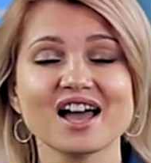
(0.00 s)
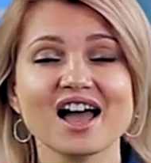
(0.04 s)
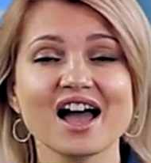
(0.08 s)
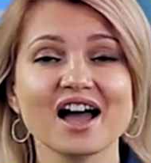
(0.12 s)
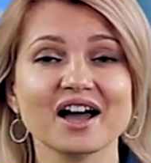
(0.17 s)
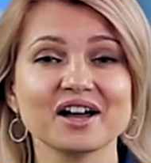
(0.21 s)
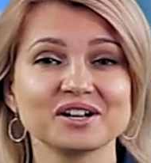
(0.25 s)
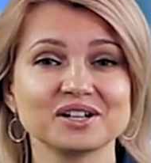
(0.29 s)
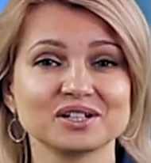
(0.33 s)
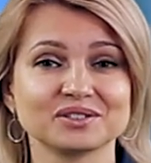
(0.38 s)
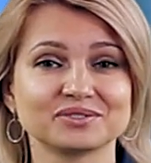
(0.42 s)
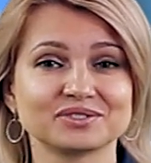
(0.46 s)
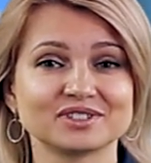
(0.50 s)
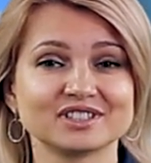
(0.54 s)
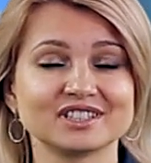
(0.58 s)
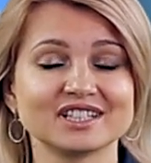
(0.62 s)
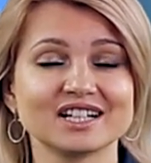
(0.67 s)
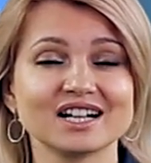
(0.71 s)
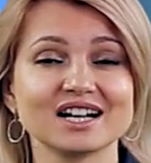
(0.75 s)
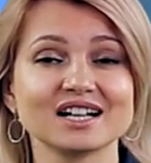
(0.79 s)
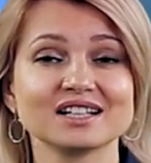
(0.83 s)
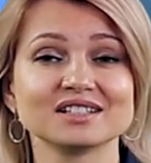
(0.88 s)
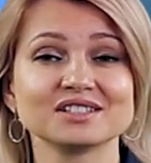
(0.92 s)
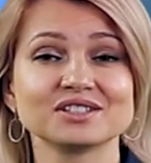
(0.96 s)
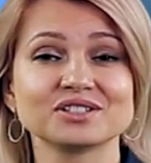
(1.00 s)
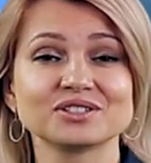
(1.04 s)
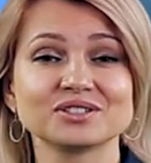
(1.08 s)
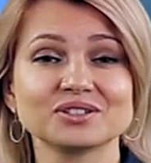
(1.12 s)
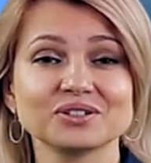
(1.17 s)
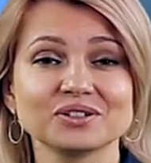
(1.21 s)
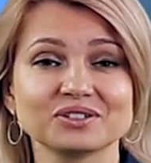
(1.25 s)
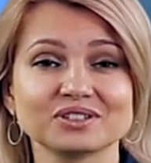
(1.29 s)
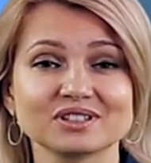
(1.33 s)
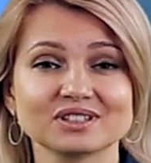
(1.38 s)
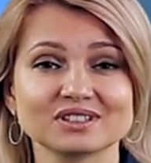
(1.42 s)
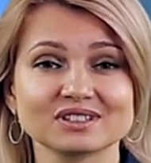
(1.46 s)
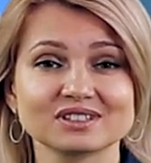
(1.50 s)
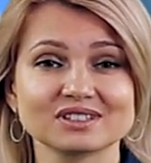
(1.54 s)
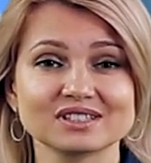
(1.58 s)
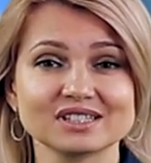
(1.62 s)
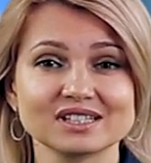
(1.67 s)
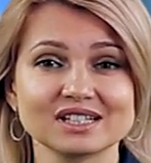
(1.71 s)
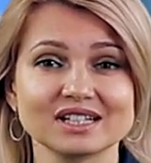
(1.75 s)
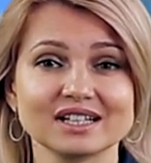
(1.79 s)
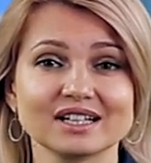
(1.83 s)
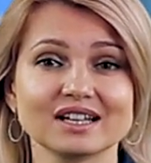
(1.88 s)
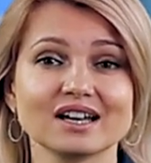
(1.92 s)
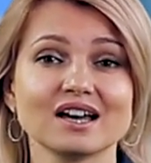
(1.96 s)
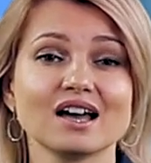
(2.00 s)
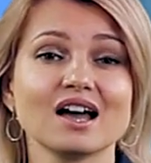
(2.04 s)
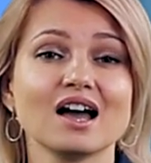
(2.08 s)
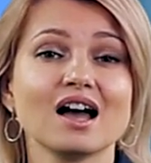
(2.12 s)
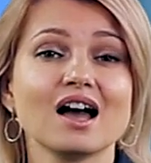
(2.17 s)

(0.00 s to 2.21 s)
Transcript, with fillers: However, certainly.